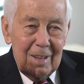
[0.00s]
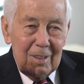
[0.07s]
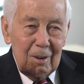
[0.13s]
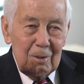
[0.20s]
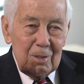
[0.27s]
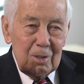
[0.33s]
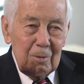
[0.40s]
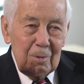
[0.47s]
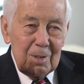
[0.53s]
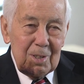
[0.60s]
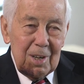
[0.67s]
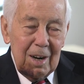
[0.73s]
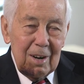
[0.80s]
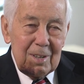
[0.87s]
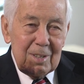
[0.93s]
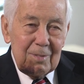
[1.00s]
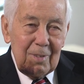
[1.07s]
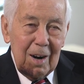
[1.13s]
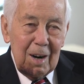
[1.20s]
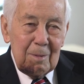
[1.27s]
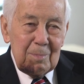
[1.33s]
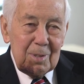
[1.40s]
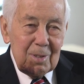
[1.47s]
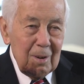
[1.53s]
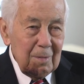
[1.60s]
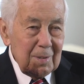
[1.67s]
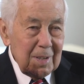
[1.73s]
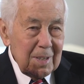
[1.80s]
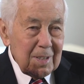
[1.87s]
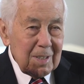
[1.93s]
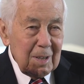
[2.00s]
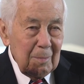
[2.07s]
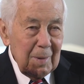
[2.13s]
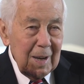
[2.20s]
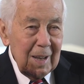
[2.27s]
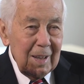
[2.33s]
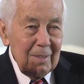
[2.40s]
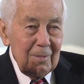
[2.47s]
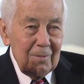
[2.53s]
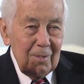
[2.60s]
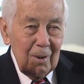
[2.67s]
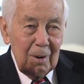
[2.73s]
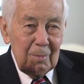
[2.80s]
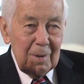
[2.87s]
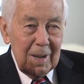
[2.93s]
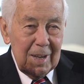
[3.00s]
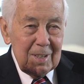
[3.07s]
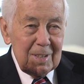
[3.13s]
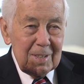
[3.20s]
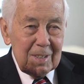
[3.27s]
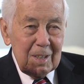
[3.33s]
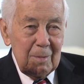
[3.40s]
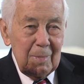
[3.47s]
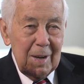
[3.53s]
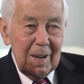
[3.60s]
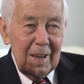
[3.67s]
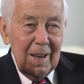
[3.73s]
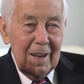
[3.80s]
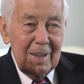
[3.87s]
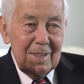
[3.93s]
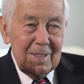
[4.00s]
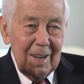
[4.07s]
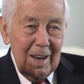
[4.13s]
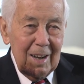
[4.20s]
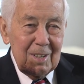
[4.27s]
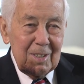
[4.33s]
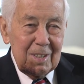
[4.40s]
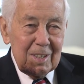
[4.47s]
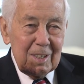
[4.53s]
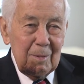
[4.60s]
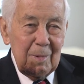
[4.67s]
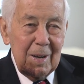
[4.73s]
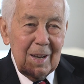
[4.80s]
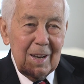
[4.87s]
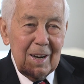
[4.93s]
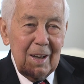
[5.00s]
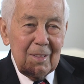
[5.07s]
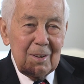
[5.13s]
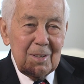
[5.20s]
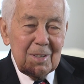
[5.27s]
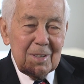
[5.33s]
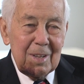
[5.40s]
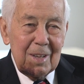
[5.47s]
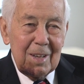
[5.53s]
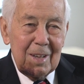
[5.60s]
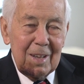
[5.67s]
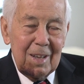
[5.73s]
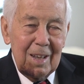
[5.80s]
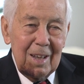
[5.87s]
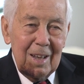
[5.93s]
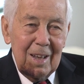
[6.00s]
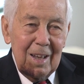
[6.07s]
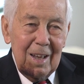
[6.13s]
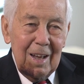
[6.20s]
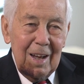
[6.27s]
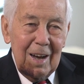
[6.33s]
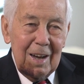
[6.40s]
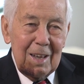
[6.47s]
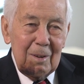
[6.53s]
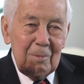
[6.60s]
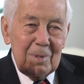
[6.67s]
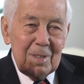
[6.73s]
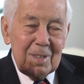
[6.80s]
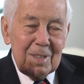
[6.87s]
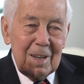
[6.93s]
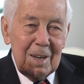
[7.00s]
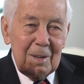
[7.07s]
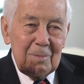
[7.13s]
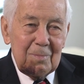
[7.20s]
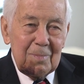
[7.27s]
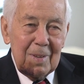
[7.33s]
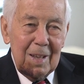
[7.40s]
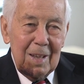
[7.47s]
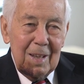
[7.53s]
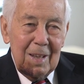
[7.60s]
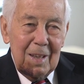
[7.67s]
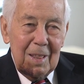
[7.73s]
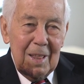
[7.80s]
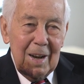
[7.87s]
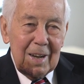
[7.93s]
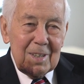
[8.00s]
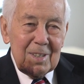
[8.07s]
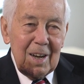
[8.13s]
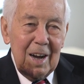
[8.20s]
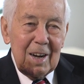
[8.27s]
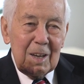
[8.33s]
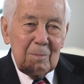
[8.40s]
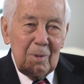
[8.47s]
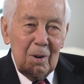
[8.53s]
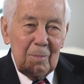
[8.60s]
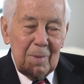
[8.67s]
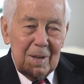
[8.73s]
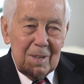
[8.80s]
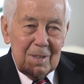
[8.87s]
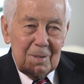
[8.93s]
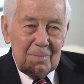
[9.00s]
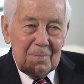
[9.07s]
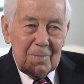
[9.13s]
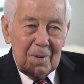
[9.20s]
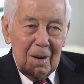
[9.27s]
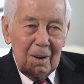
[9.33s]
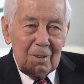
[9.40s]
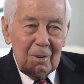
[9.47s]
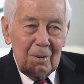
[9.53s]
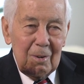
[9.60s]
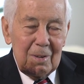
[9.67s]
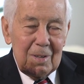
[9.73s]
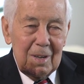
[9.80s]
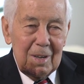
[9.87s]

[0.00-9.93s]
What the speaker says: those who were chairs of Armed Services Committee, Foreign Relations Committee, Intelligence Committee, and others. It was an exciting moment, although a